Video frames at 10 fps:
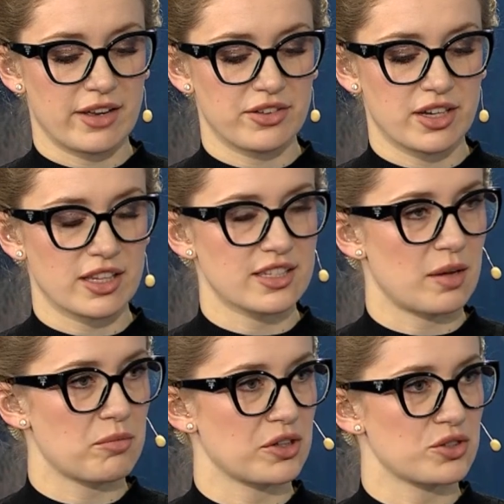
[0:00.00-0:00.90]
definitely
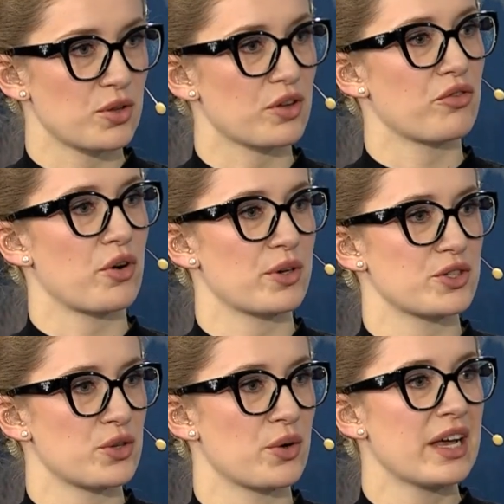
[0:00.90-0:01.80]
something to look forward
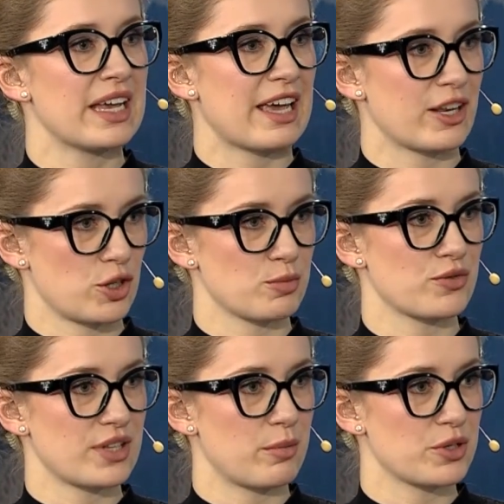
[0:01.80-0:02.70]
to in terms
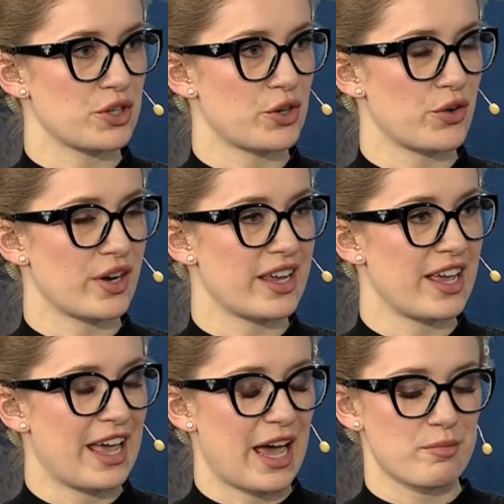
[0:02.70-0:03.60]
of cybersecurity
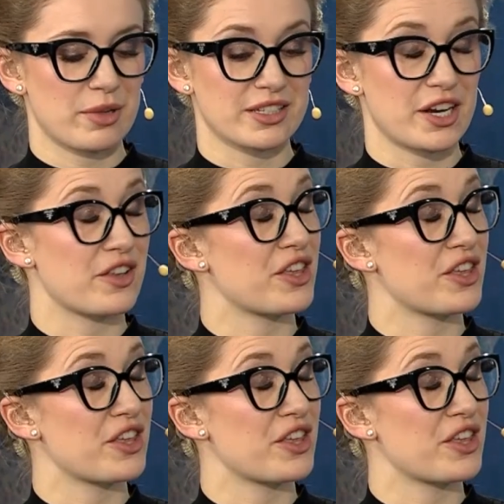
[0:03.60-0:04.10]
and military.